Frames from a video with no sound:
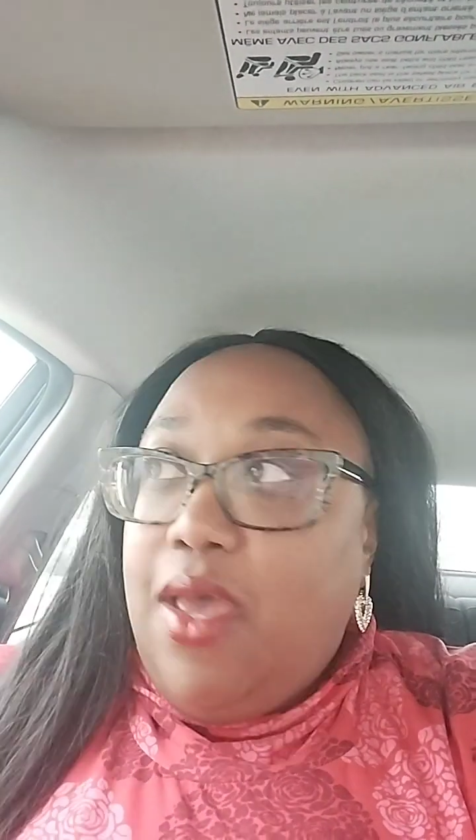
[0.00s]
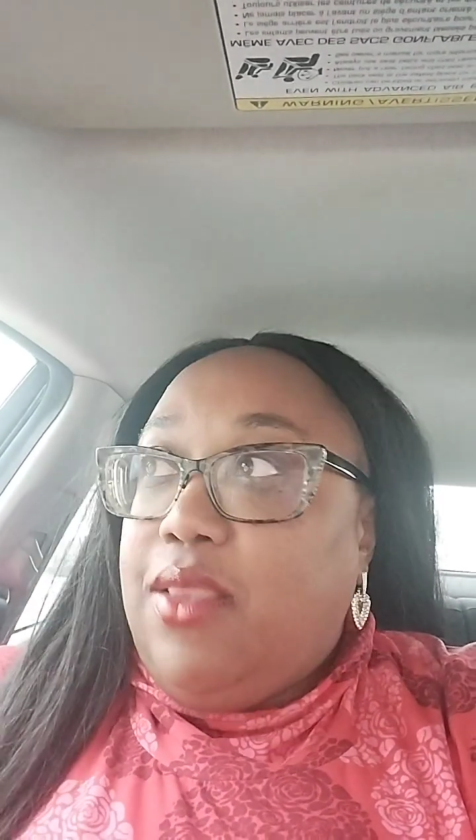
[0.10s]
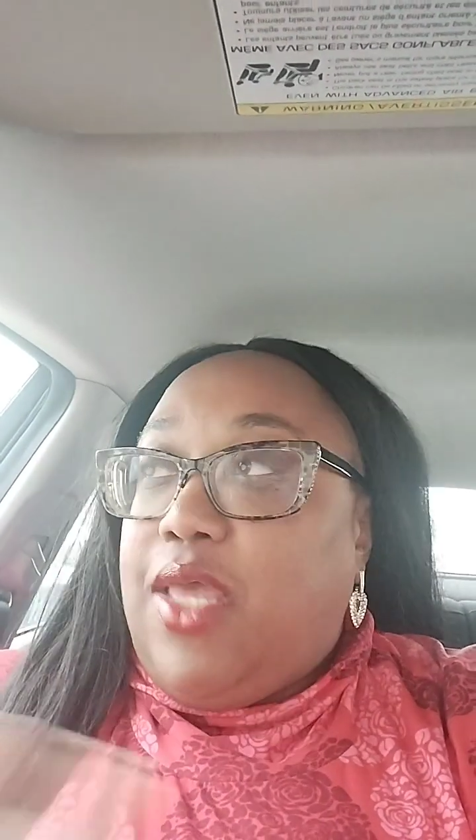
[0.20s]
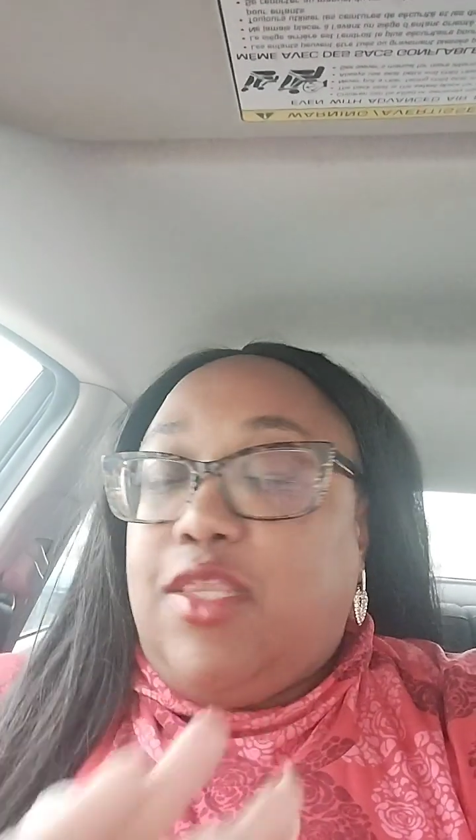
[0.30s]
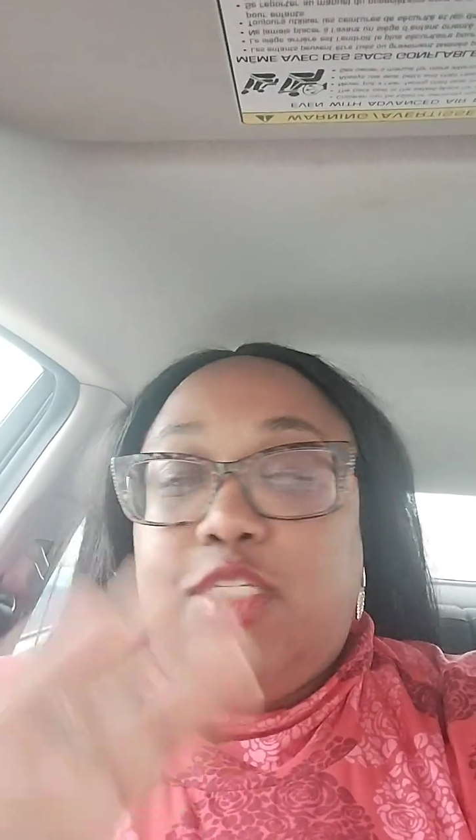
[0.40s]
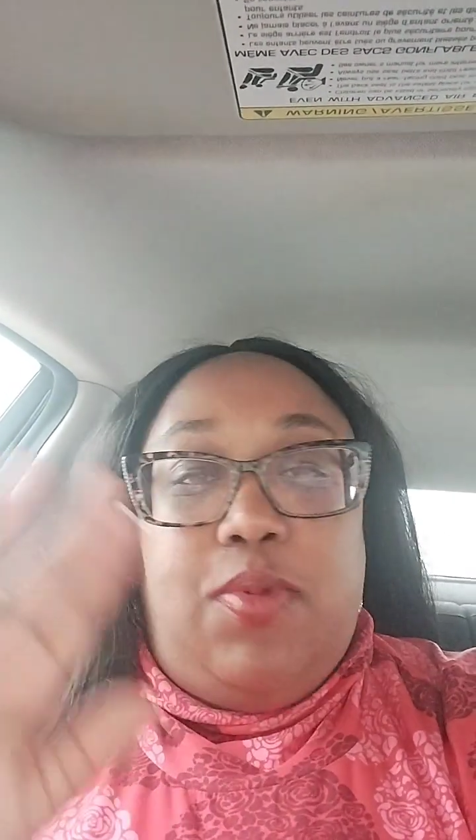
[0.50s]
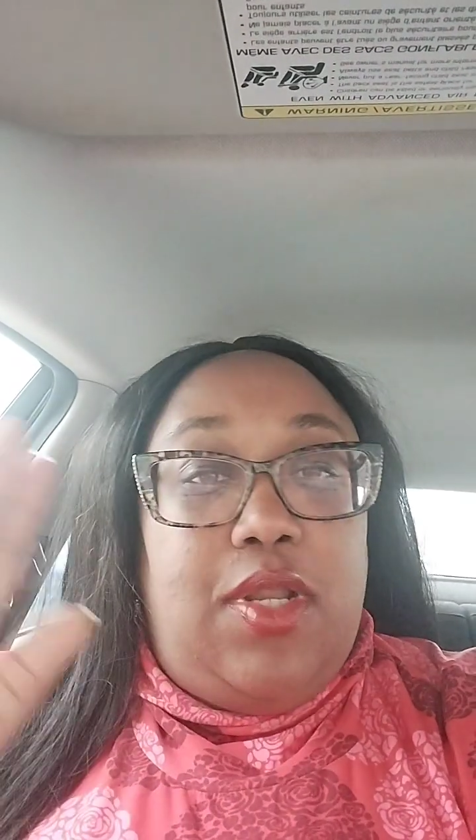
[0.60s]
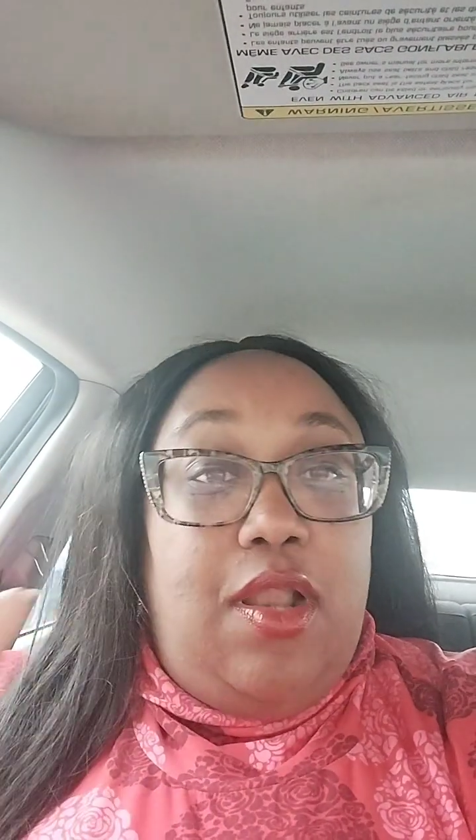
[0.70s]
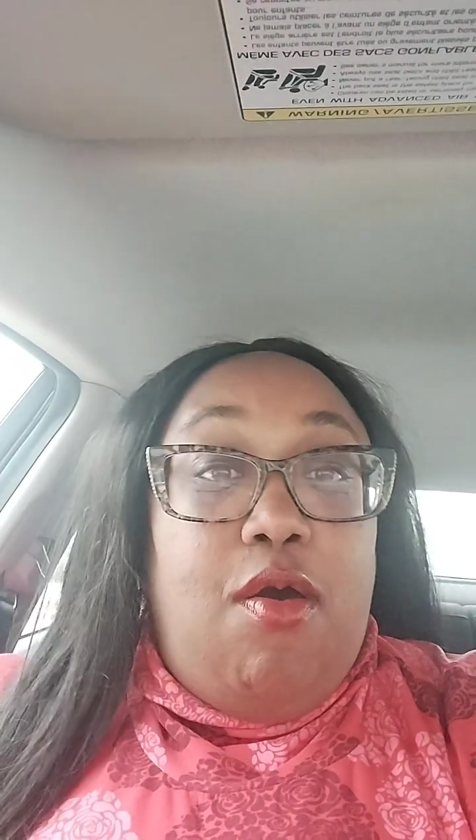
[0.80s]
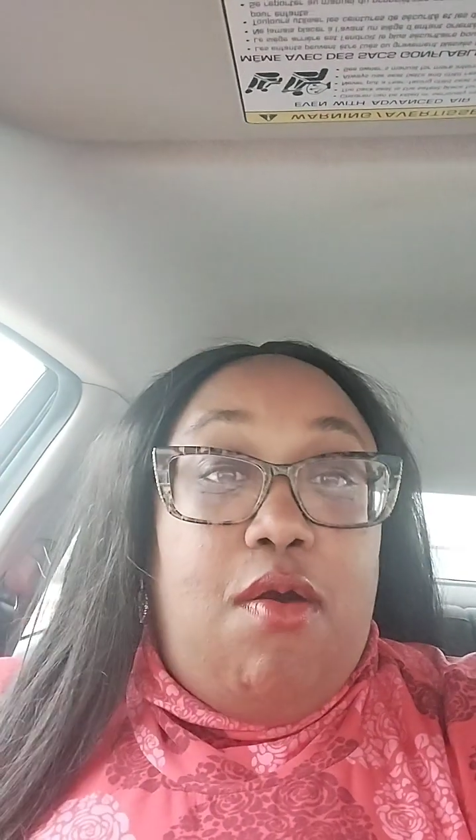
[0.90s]
that the Spirit
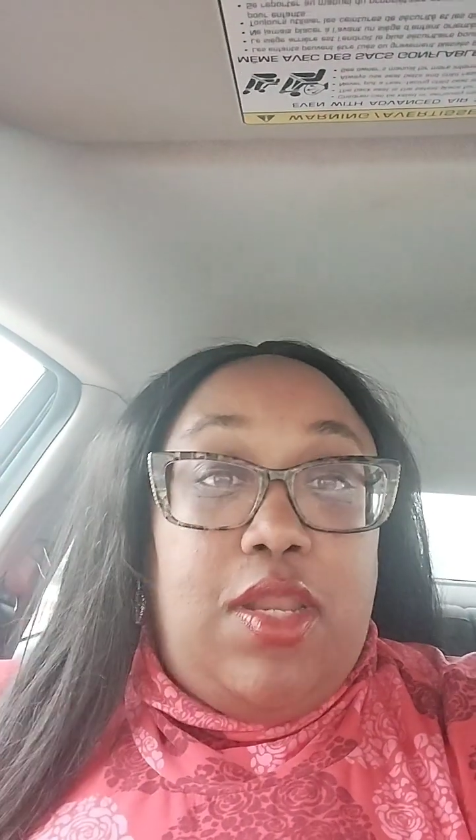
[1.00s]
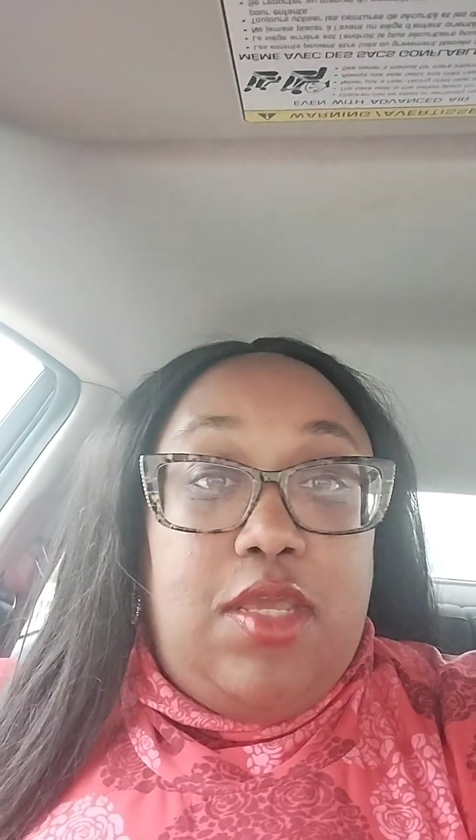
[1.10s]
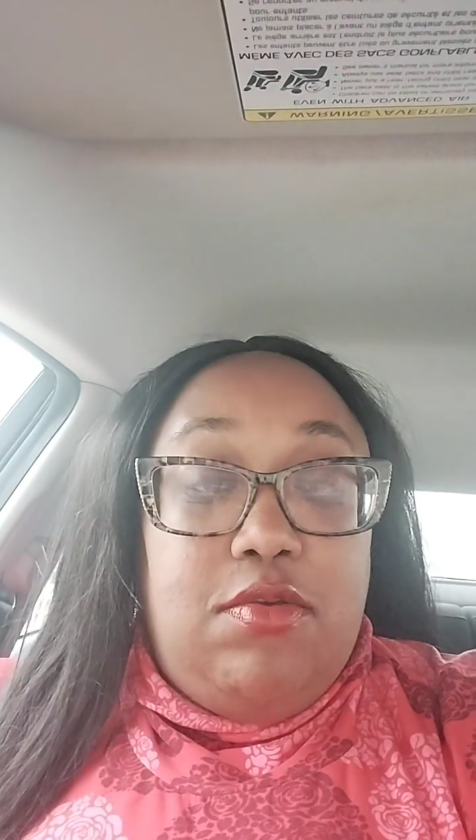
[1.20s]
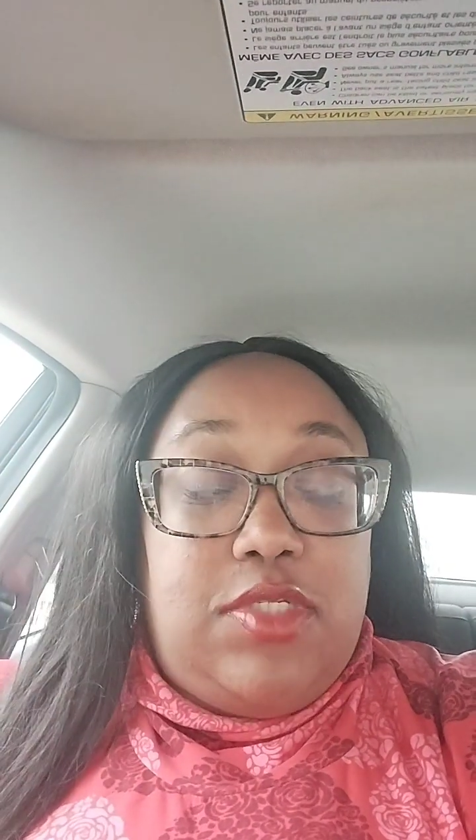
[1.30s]
of the Lord used